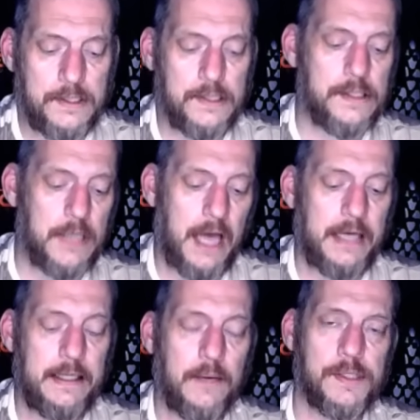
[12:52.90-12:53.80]

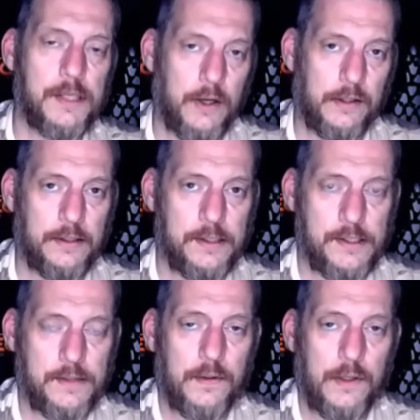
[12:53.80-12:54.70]
society that was
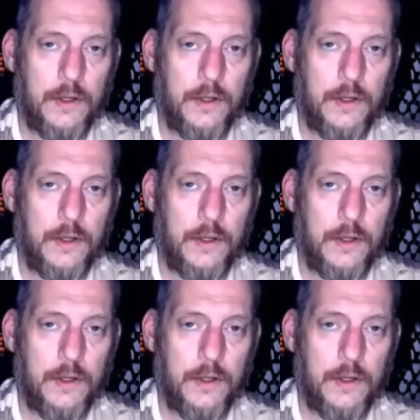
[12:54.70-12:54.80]
gunless